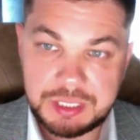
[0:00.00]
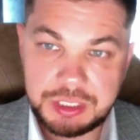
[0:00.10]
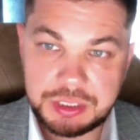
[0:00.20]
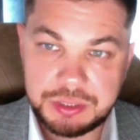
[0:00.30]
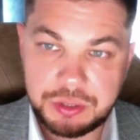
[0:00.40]

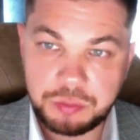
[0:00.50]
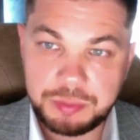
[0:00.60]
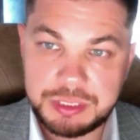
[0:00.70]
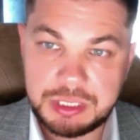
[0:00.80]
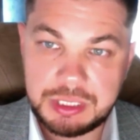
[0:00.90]
of the
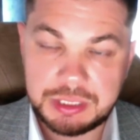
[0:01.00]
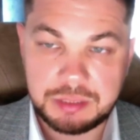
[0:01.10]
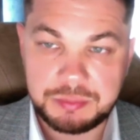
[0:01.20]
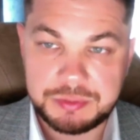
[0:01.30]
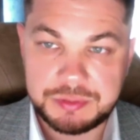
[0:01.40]
work of
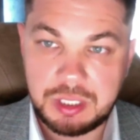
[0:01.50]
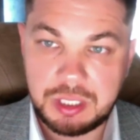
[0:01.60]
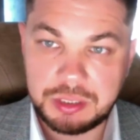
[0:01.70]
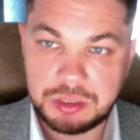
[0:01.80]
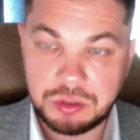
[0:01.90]
the last
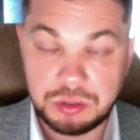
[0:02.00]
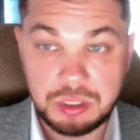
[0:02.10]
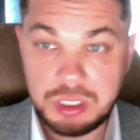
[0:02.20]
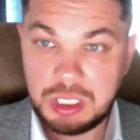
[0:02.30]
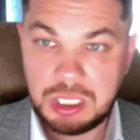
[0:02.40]
3 to
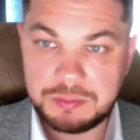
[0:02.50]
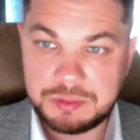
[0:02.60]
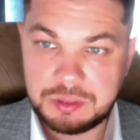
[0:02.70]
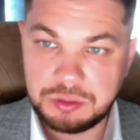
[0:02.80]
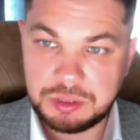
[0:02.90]
5
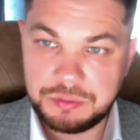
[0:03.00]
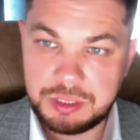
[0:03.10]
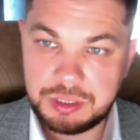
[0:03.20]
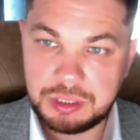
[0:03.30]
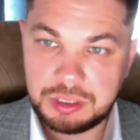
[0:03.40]
years. It was
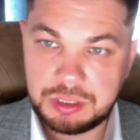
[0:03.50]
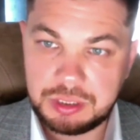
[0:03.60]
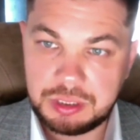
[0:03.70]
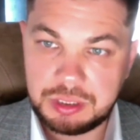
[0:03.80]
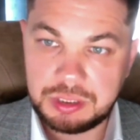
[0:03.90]
written
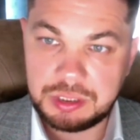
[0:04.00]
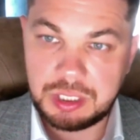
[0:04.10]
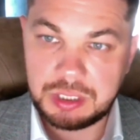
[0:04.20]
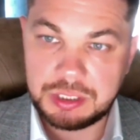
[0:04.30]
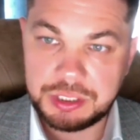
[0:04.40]
by
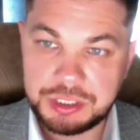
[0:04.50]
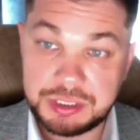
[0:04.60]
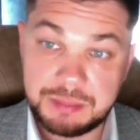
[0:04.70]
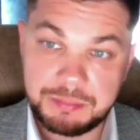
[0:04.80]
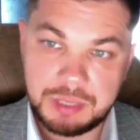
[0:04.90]
Anton.
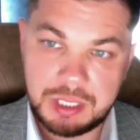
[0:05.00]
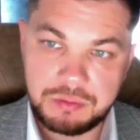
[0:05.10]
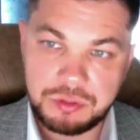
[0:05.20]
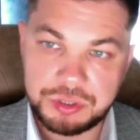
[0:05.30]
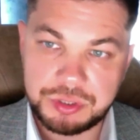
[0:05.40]
Anton,
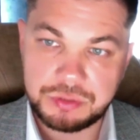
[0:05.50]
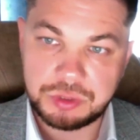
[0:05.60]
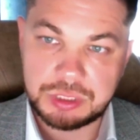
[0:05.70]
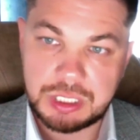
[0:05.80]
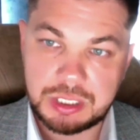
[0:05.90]

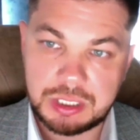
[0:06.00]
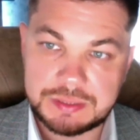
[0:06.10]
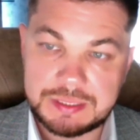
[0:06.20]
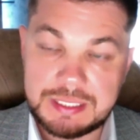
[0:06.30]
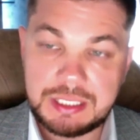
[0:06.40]
absolutely right.
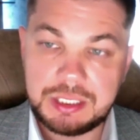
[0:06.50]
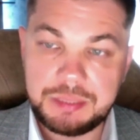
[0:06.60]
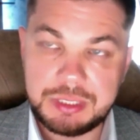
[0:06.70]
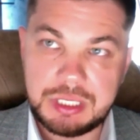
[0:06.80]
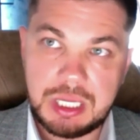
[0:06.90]
And let
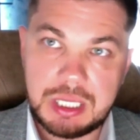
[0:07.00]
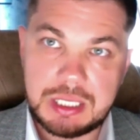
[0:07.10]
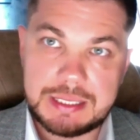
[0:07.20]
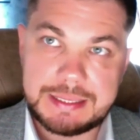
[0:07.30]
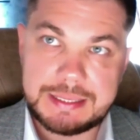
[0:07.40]
me add
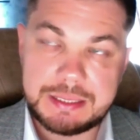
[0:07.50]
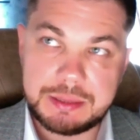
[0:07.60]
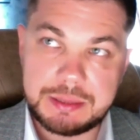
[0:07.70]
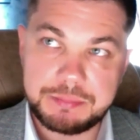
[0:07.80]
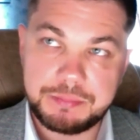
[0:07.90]
here
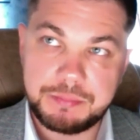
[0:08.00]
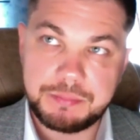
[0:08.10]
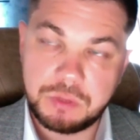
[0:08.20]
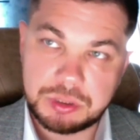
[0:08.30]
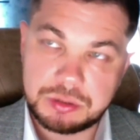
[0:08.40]

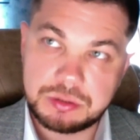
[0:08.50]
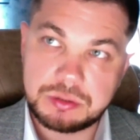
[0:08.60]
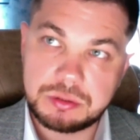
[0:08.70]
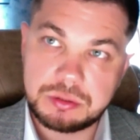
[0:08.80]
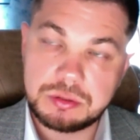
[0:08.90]
that
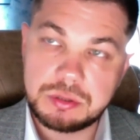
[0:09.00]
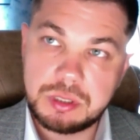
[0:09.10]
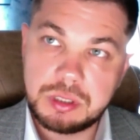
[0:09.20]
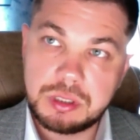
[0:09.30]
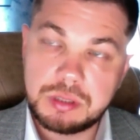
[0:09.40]

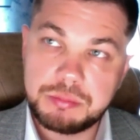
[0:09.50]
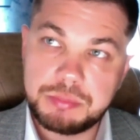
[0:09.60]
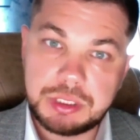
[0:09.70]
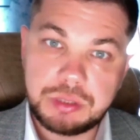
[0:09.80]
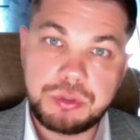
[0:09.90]
the
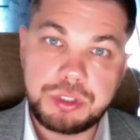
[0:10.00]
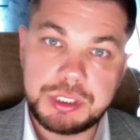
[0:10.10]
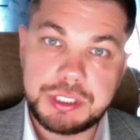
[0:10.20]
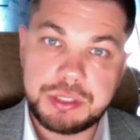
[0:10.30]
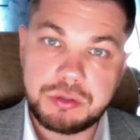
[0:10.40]

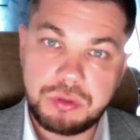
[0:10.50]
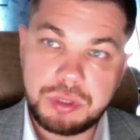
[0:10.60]
last